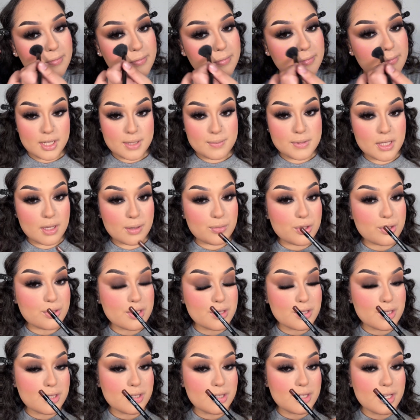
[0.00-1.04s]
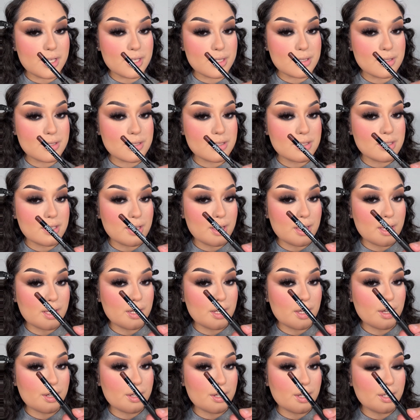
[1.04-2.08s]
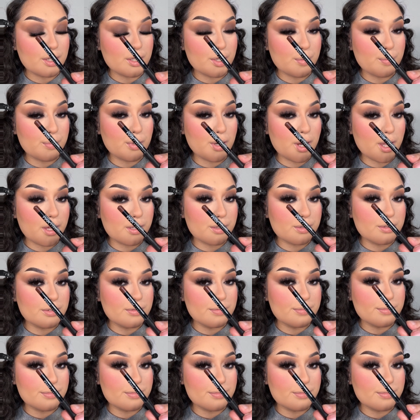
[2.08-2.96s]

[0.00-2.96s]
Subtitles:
Lips, I'm using the NYX in color brown.